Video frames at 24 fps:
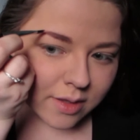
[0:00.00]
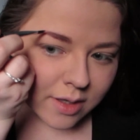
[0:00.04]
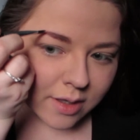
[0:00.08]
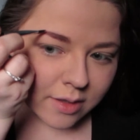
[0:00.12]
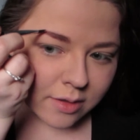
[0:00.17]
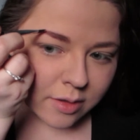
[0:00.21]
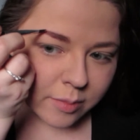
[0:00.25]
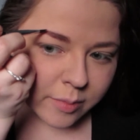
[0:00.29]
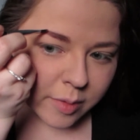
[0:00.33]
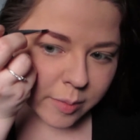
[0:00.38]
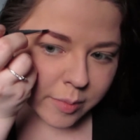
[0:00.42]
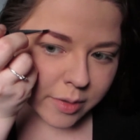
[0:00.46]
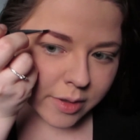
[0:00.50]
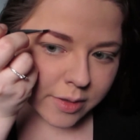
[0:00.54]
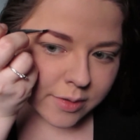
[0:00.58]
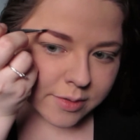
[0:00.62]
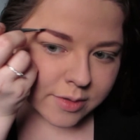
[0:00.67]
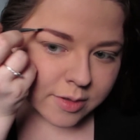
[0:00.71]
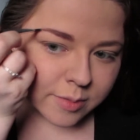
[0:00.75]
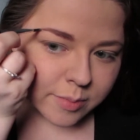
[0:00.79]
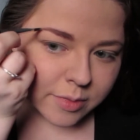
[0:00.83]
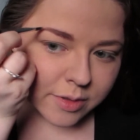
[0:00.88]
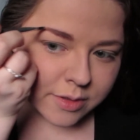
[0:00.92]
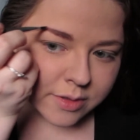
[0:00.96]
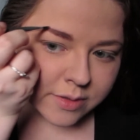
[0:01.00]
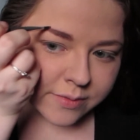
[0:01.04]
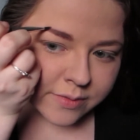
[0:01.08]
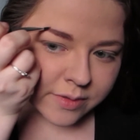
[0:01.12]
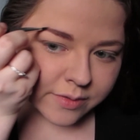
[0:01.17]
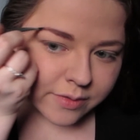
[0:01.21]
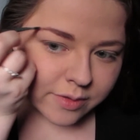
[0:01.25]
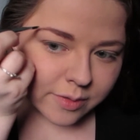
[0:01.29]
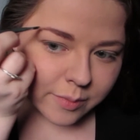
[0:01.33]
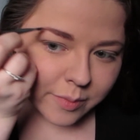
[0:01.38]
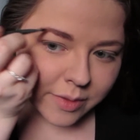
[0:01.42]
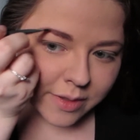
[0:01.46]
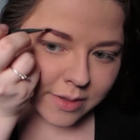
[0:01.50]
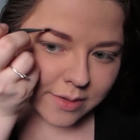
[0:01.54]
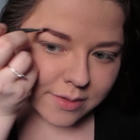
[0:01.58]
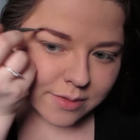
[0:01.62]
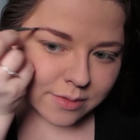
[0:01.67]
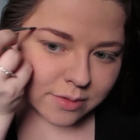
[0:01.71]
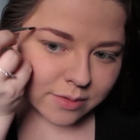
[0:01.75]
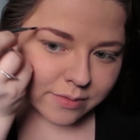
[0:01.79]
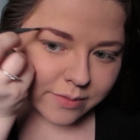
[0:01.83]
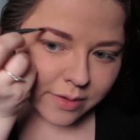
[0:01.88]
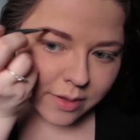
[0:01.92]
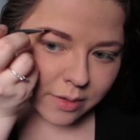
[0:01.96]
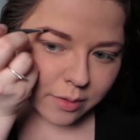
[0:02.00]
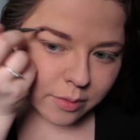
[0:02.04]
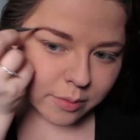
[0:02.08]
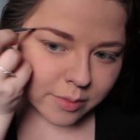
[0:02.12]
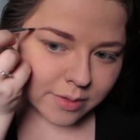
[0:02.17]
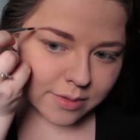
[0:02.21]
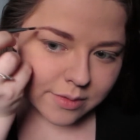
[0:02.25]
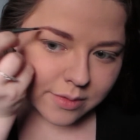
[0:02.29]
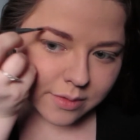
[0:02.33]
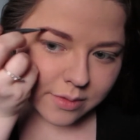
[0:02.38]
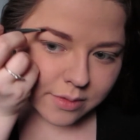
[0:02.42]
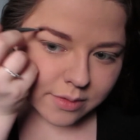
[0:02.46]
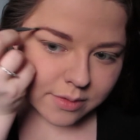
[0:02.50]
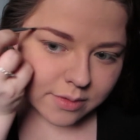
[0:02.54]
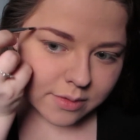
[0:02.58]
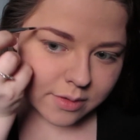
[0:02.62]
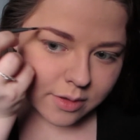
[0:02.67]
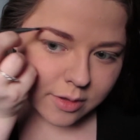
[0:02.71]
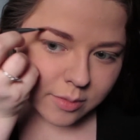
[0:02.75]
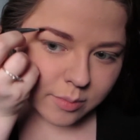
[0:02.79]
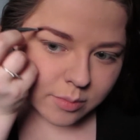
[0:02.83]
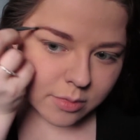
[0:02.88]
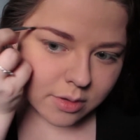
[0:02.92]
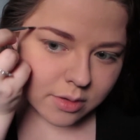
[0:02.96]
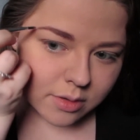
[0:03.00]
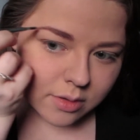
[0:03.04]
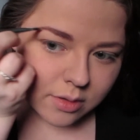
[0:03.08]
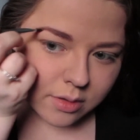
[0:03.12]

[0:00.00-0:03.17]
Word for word: that I do my brows a bunch of different ways or if I always look the same.